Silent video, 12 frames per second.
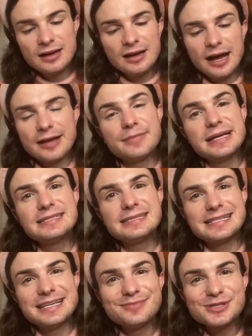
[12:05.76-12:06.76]
I may
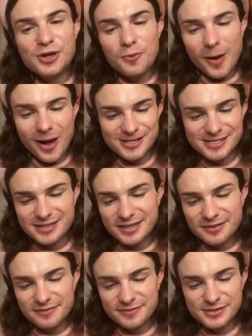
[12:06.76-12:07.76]
seem so
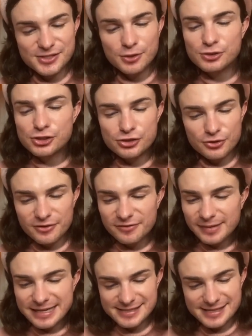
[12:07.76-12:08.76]
positive, so sure of
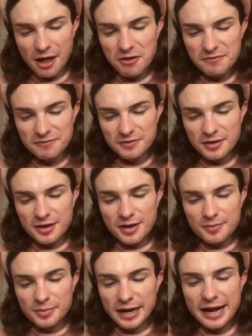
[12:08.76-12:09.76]
myself,
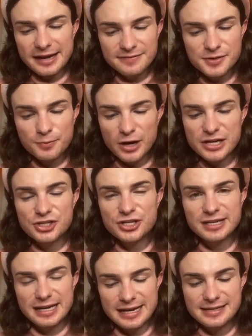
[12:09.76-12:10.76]
but I have
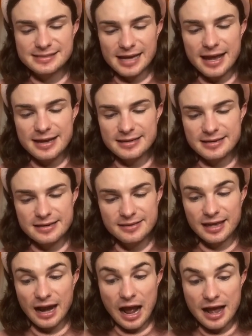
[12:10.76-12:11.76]
depression and anxiety
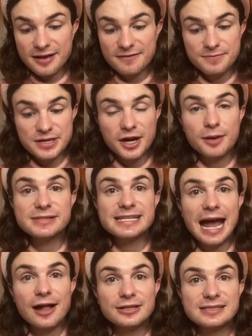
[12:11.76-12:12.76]
that I have become
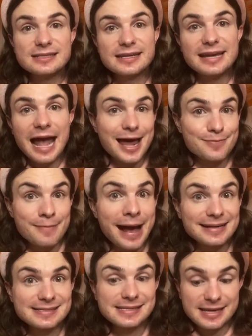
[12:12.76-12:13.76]
talented at
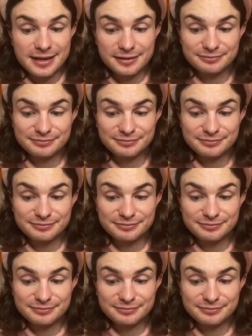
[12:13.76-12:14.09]
masking.